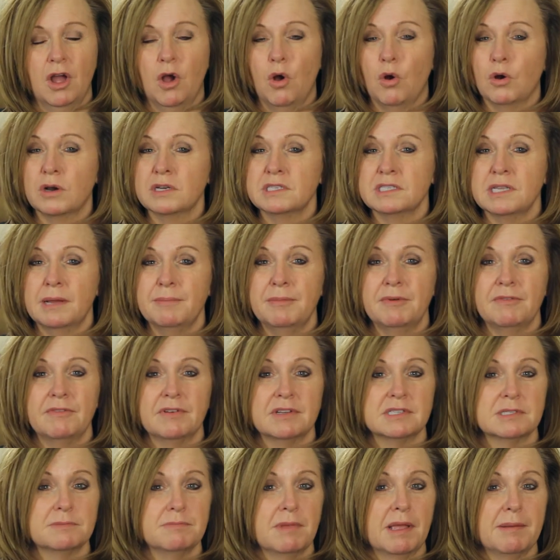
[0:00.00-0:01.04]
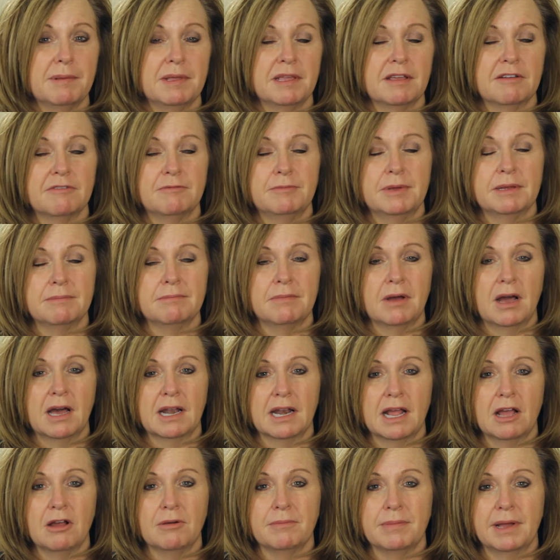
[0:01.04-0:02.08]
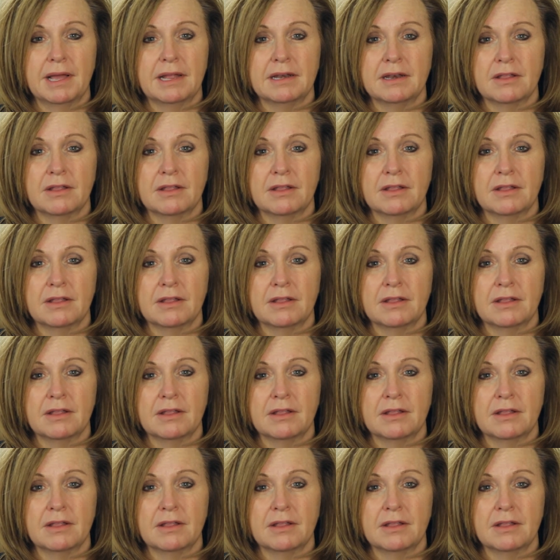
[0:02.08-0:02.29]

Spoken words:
or some of us maybe have been bought out by